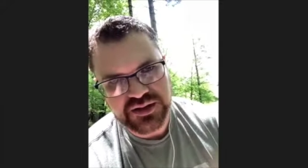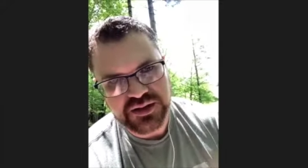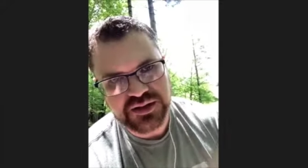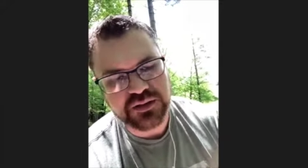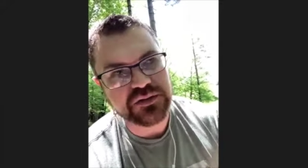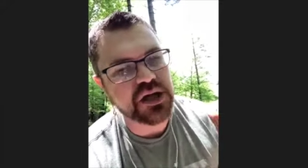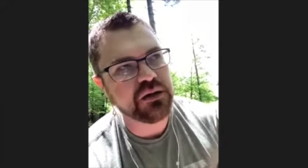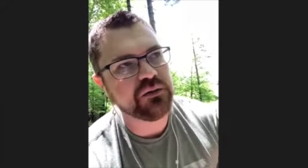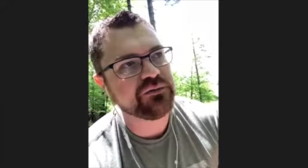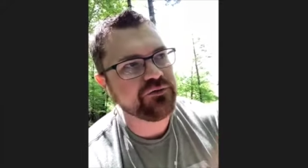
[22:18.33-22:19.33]
And so
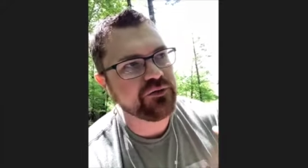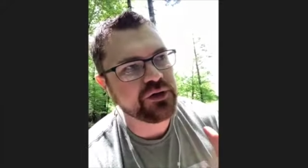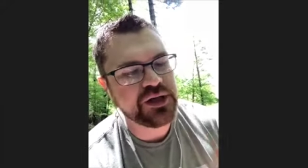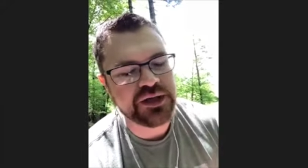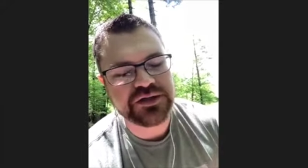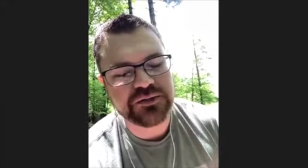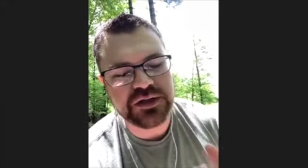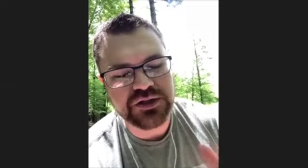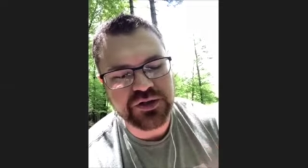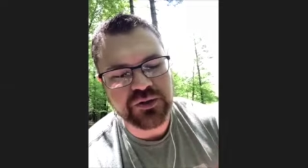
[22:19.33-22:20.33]
don't forget to
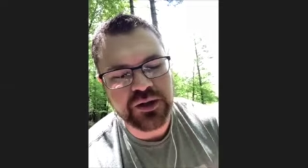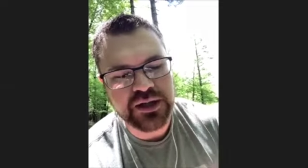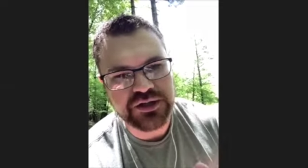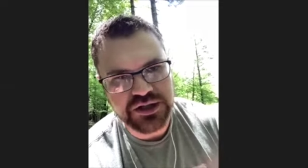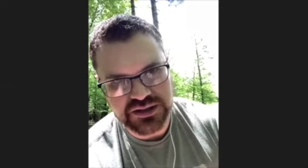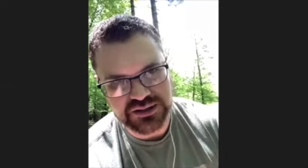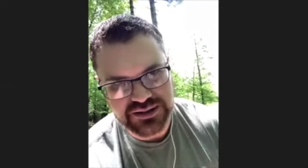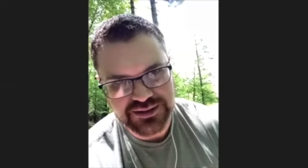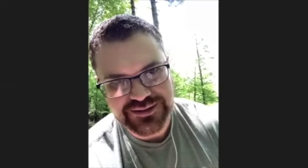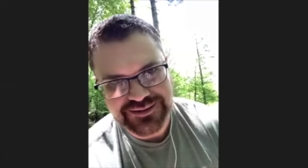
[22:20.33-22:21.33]
enjoy Jesus.